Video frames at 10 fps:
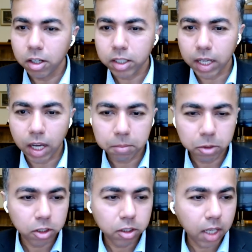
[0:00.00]
Okay, I'm
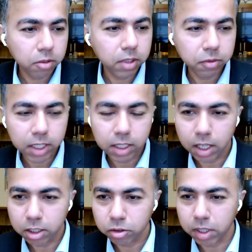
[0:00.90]
going to ask one very
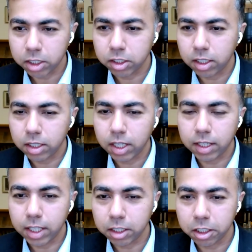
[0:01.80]
last question
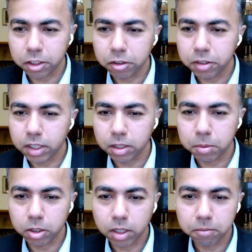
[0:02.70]
and then conclude this
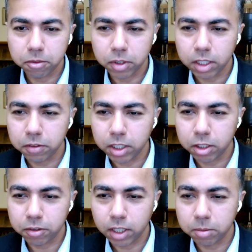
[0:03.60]
because I'm really
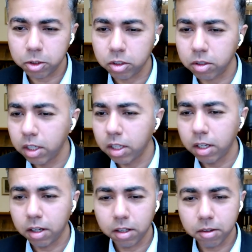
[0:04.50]
wary of time. So
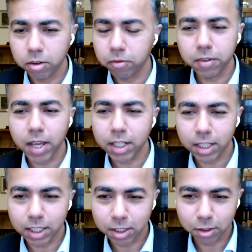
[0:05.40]

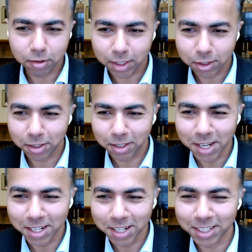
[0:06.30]
very easy question,
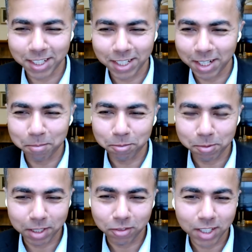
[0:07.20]
Rachel, and I'm
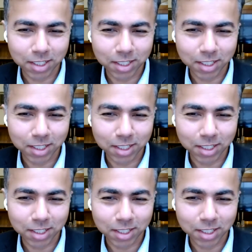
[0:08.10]
being